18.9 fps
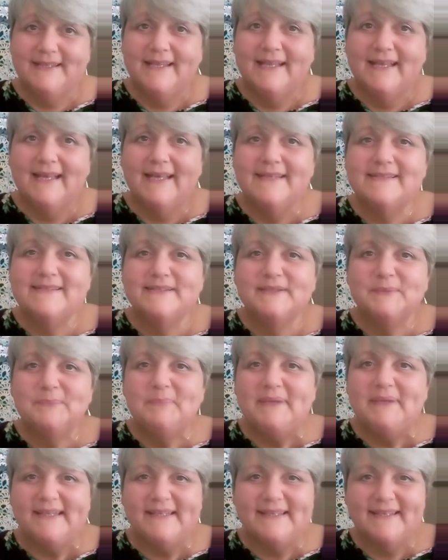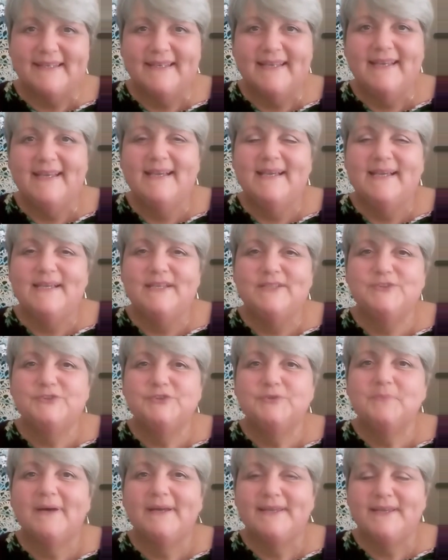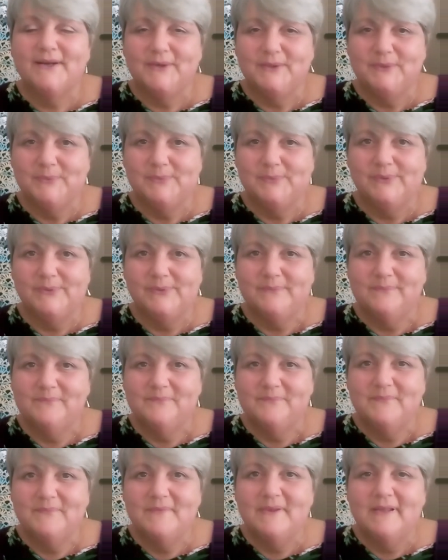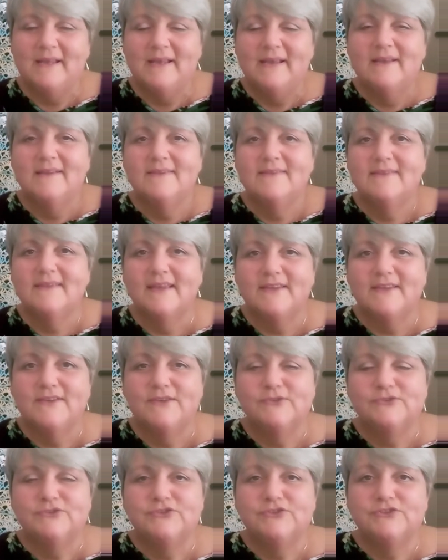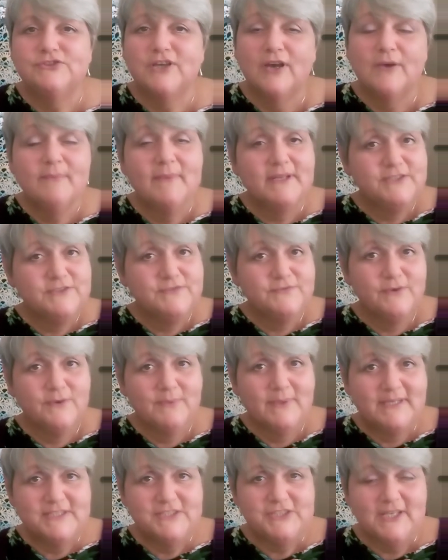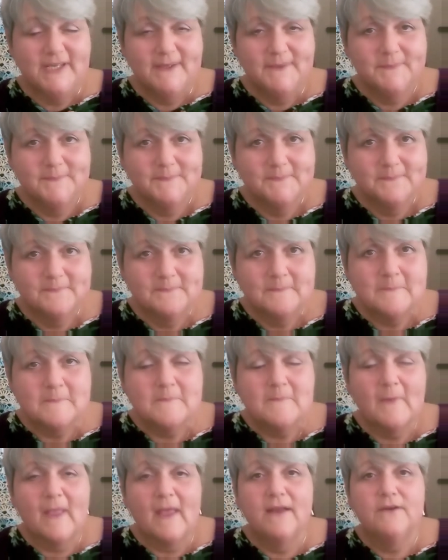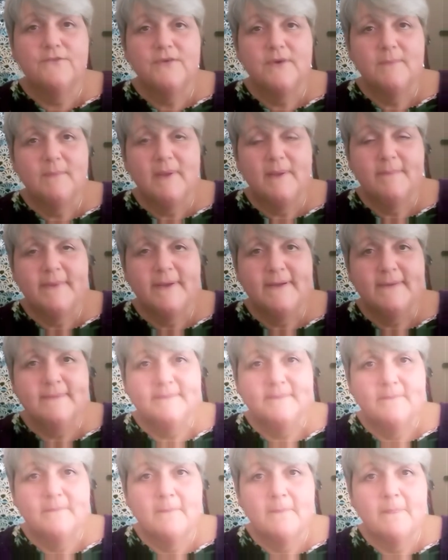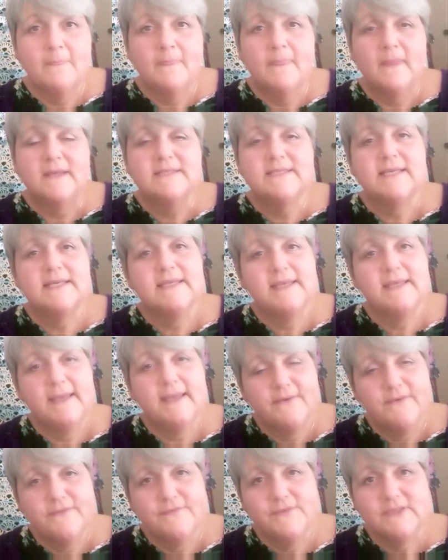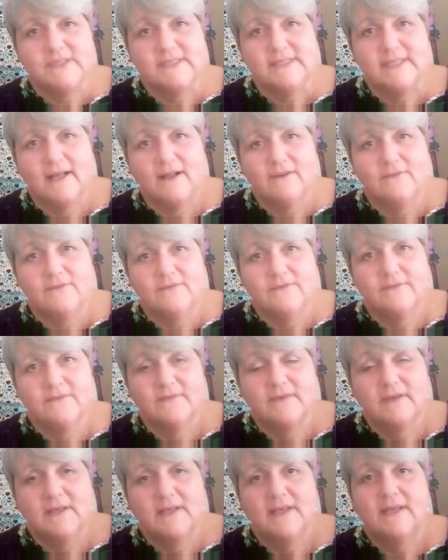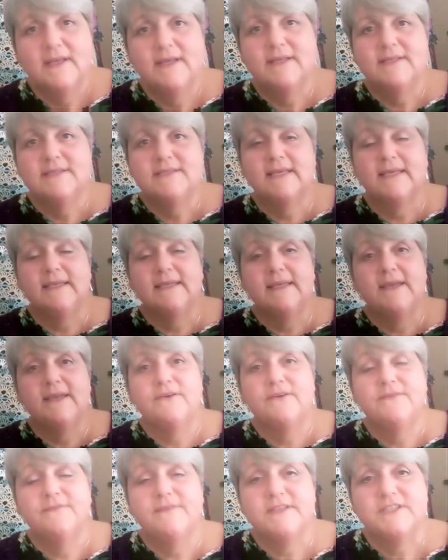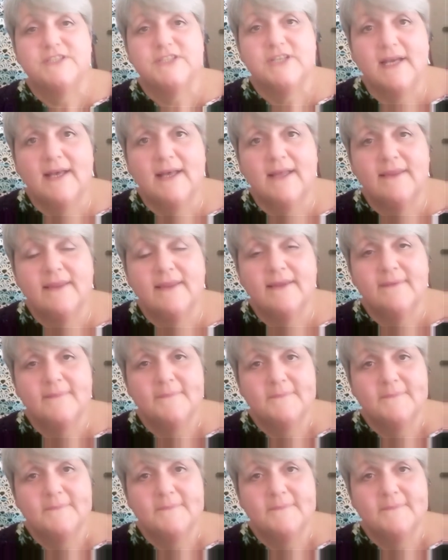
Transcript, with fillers: a little peek into my yarn ball. Thank you so much for watching. And remember, take care of yourself. Take care of each other.